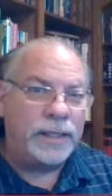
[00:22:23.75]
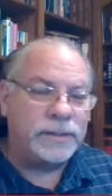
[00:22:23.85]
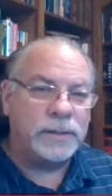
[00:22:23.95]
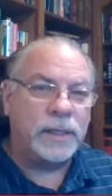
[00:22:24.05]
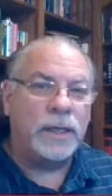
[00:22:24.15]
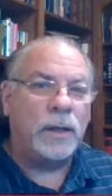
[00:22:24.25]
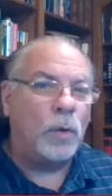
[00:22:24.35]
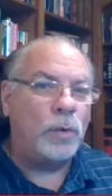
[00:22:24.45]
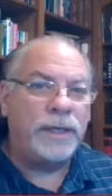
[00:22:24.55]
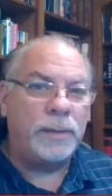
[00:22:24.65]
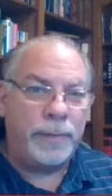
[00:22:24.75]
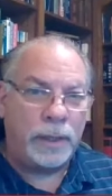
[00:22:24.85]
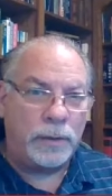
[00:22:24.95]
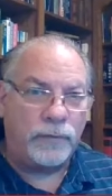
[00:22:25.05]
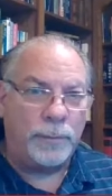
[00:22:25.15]
it's going to only get
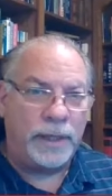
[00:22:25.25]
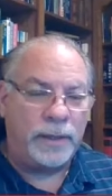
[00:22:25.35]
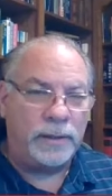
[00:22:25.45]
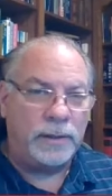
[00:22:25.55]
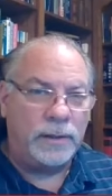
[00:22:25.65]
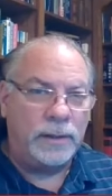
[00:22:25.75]
better for me.